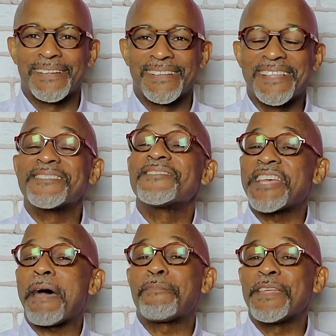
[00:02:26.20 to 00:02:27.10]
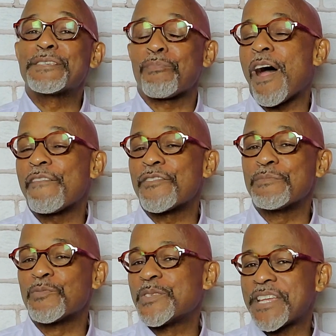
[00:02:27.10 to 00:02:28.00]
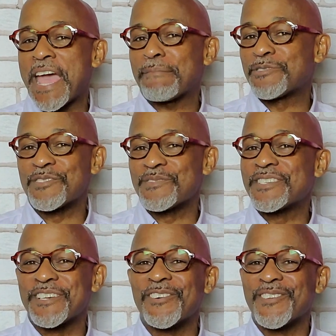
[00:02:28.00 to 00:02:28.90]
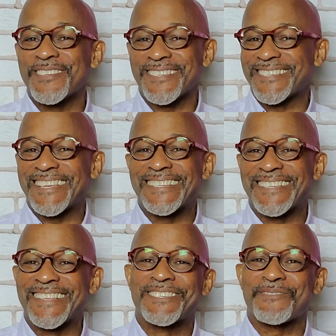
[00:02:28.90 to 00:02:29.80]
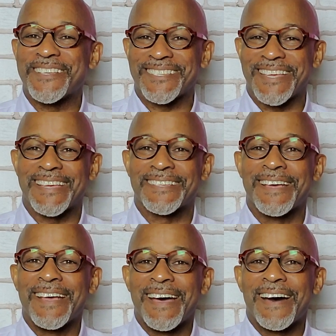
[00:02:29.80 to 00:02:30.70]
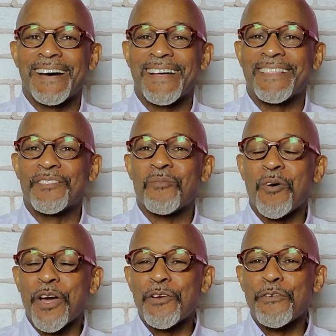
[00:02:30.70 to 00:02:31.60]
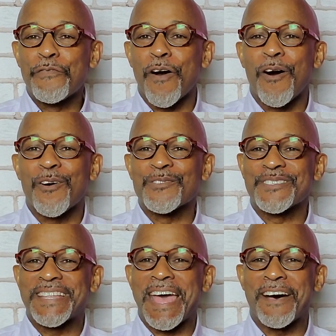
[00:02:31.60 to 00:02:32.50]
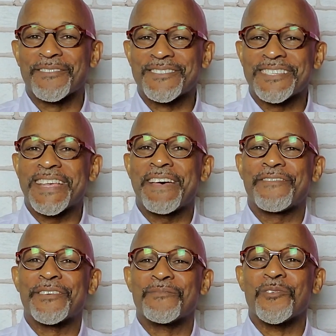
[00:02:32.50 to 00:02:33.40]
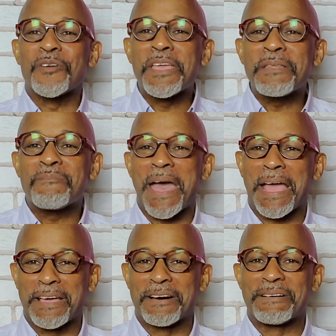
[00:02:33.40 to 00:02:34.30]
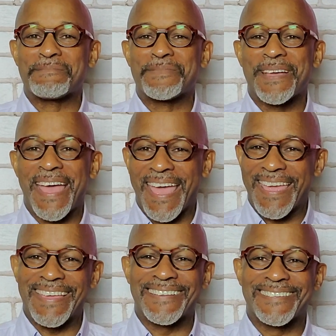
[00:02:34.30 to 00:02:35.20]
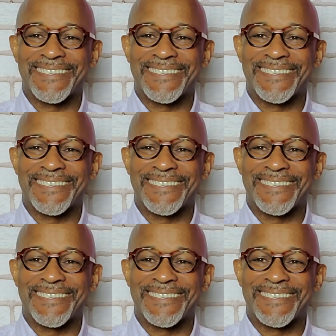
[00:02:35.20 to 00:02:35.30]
There's a Japanese proverb which captures resilience. It says it this way. It says, the one who falls down 7 will get back up 8.